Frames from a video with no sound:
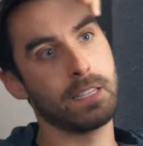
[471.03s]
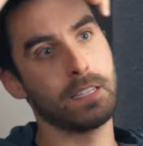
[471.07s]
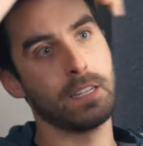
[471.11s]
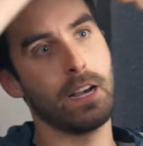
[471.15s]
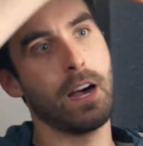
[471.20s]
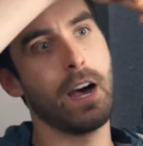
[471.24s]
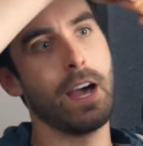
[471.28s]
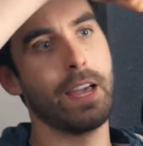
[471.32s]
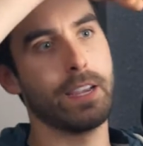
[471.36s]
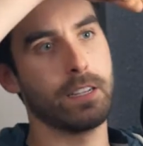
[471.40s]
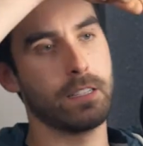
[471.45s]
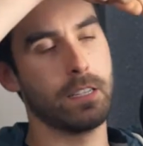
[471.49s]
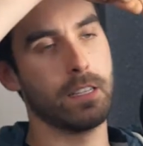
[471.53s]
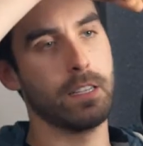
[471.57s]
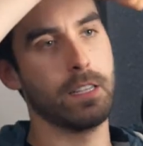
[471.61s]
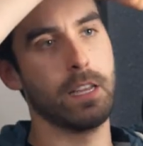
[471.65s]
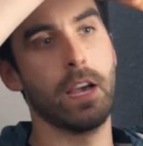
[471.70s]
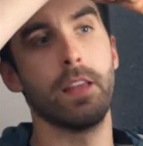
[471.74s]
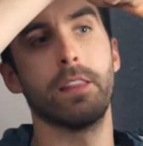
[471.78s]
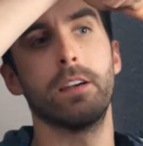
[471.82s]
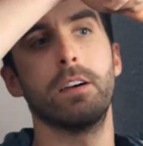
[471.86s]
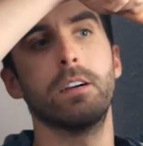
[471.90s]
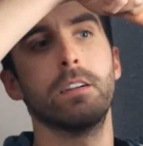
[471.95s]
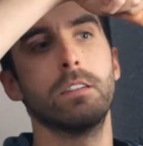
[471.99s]
to hike to the
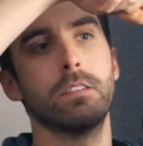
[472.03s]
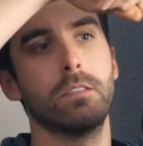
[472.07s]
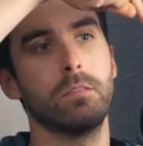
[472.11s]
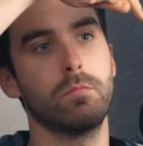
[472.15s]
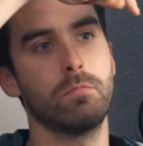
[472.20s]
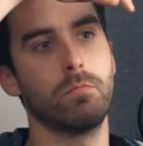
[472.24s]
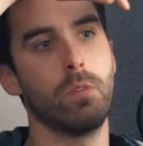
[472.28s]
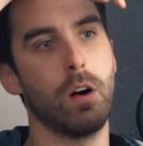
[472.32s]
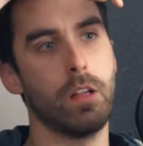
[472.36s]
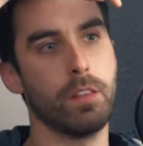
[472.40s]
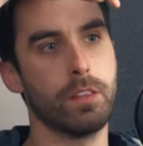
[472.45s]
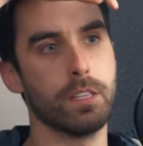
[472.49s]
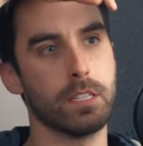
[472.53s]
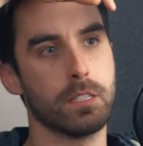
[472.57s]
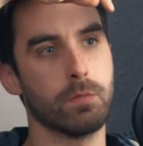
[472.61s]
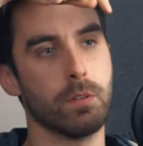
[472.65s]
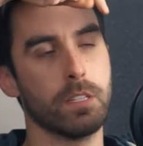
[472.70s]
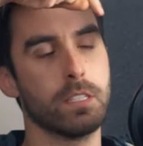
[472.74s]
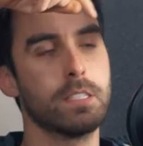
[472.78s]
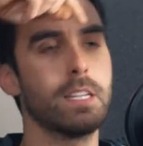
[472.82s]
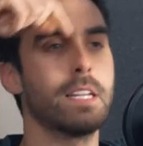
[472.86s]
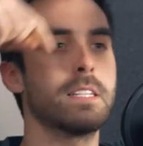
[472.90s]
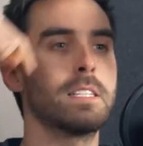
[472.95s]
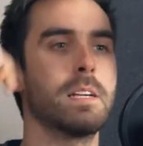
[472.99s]
other while this one
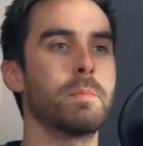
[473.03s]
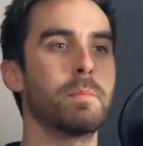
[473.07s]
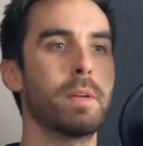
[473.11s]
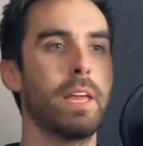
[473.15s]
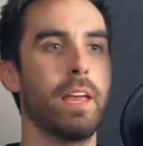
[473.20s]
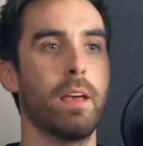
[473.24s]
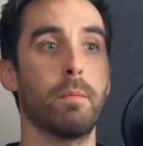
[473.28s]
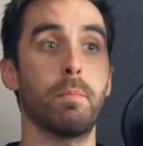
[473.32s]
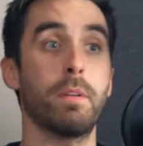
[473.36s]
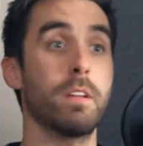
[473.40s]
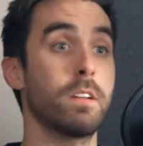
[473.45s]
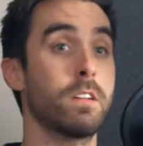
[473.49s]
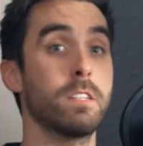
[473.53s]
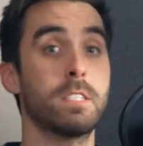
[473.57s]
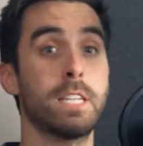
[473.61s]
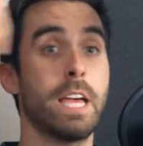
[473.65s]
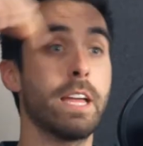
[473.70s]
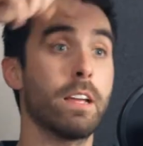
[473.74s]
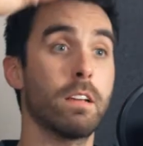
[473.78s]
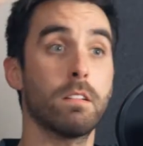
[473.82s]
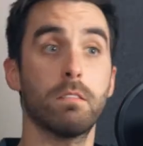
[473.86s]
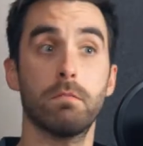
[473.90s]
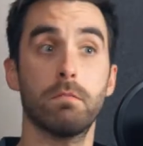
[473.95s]
sets up camp. And it could take